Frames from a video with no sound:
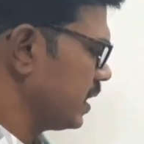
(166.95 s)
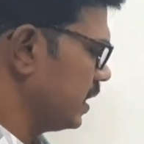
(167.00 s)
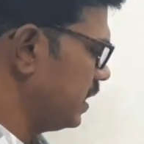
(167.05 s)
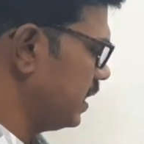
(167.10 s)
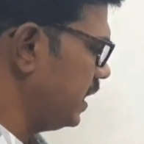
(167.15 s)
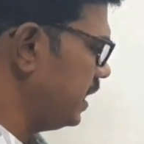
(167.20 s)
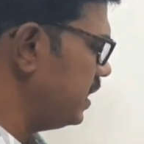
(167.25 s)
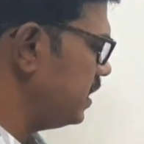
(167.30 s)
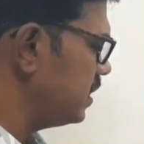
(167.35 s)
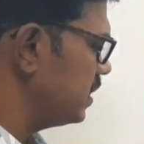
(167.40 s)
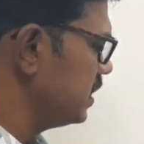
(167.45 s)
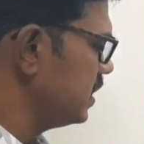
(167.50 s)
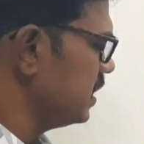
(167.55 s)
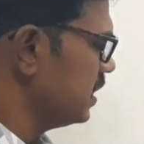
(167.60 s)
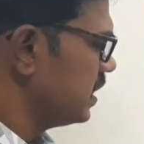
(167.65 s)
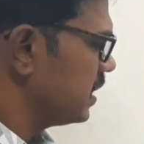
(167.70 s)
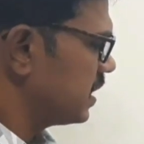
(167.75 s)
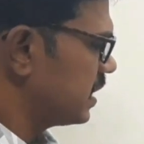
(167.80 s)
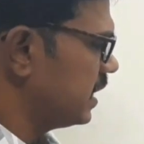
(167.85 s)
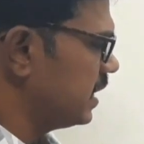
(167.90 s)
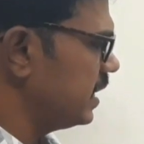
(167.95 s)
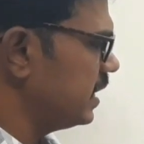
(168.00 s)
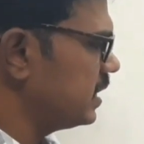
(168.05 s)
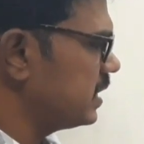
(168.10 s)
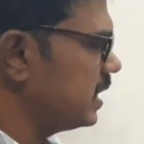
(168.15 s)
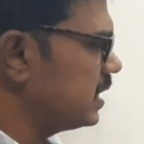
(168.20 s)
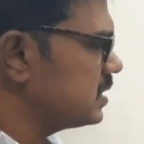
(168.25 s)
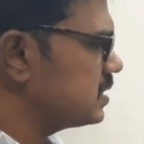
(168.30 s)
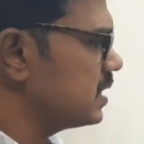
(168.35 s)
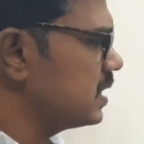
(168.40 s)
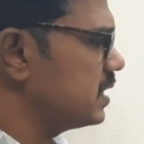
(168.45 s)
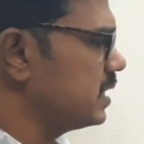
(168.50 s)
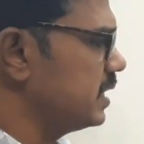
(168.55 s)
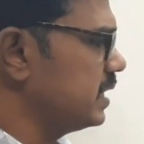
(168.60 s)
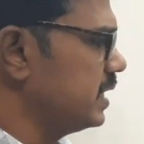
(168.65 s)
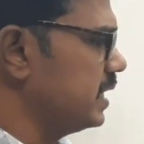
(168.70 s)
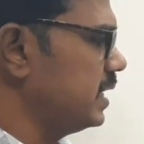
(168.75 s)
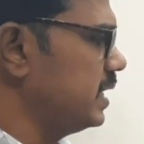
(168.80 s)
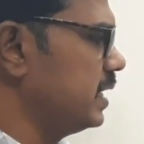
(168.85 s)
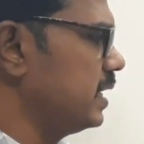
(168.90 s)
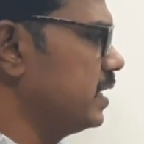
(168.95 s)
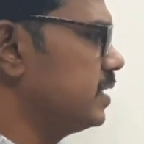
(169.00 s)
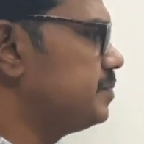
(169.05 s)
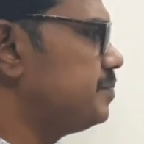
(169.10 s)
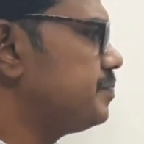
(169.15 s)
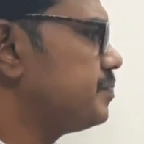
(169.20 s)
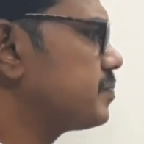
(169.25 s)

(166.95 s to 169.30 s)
right? Creditors at the end.